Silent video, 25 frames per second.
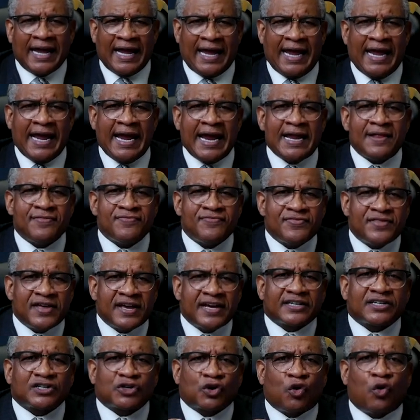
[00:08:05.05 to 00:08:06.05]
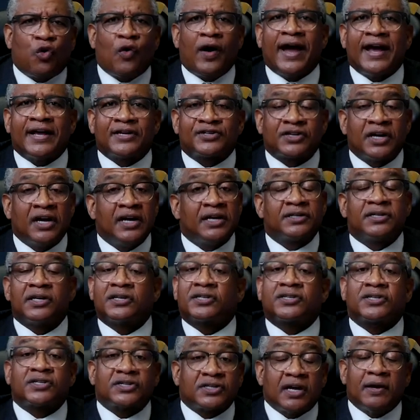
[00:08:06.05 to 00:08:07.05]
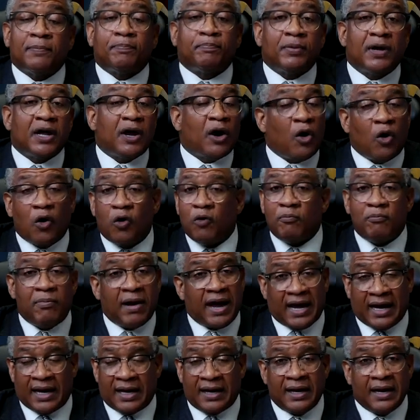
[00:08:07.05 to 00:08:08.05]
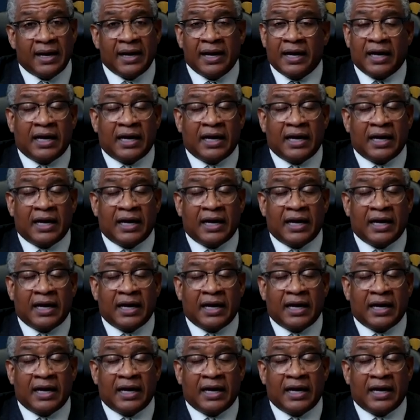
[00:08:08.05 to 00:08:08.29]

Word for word: in this quest to simply obey